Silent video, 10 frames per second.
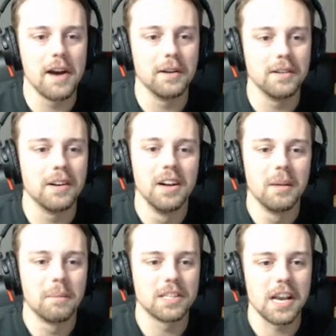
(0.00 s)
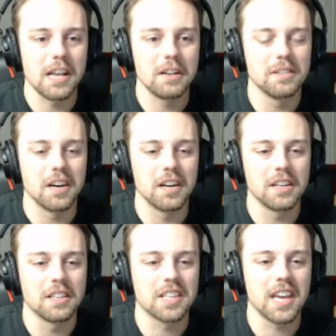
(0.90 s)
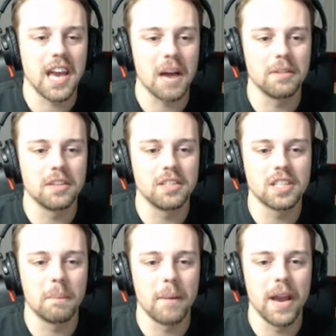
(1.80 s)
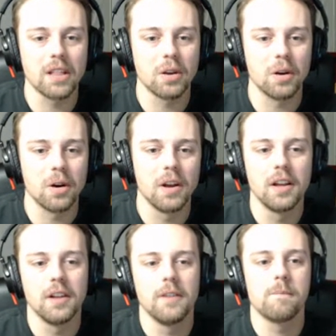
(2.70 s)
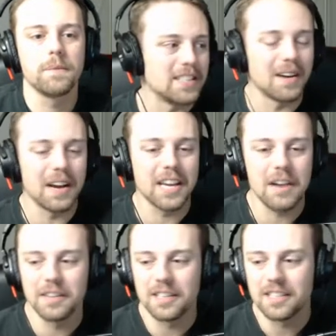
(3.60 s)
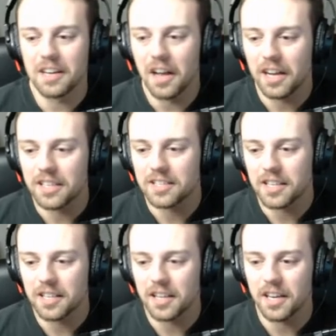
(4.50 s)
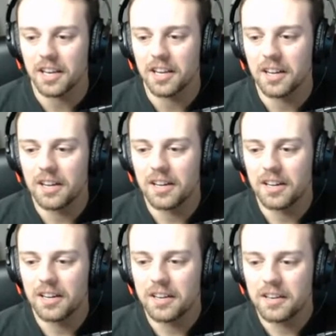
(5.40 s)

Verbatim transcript: But I'm getting there. There's a few more teleports I need before I'll feel like, yeah, I'm good to go. And I start going through some of the bliss, but yeah, there we go.